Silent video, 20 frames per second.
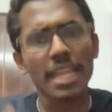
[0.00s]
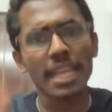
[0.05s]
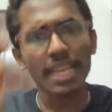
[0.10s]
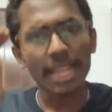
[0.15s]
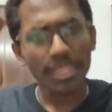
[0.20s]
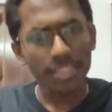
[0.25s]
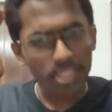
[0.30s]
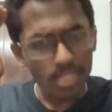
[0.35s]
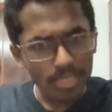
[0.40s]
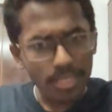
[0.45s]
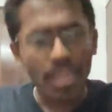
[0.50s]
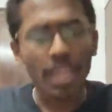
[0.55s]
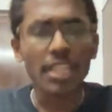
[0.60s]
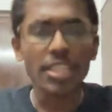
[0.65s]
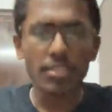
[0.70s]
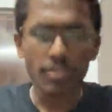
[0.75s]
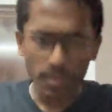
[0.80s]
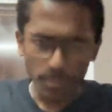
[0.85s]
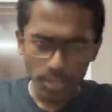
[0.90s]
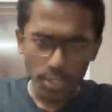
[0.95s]
let's
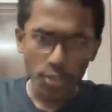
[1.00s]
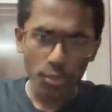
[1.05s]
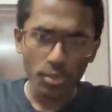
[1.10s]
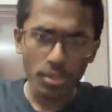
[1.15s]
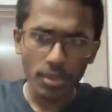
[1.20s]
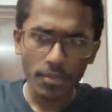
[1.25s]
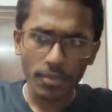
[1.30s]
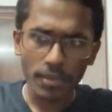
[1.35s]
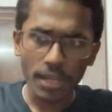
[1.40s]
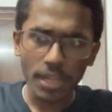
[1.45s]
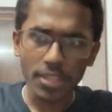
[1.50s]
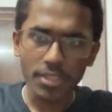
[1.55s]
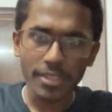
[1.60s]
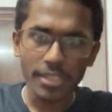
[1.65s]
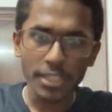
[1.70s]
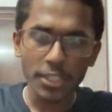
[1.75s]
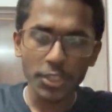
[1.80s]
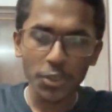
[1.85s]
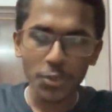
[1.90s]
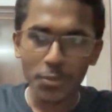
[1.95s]
transform this youth of country
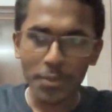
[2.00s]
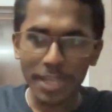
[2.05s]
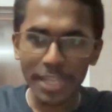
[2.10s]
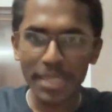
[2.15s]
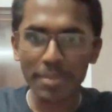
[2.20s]
into a very